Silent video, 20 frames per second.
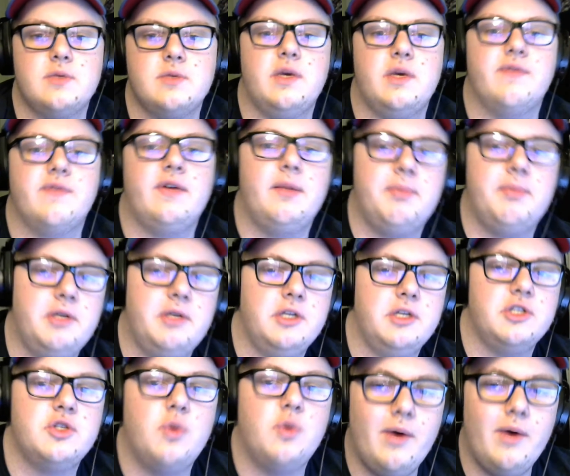we have uploaded
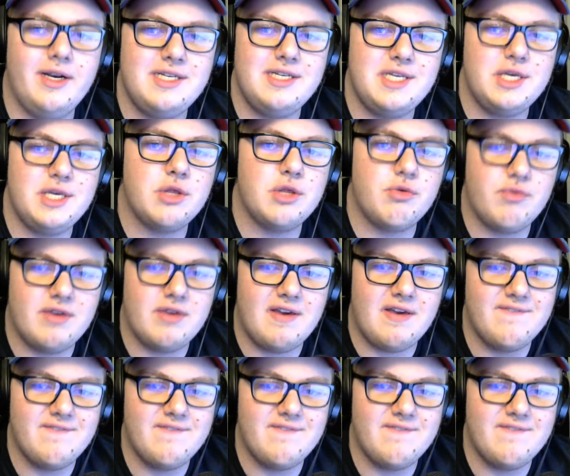23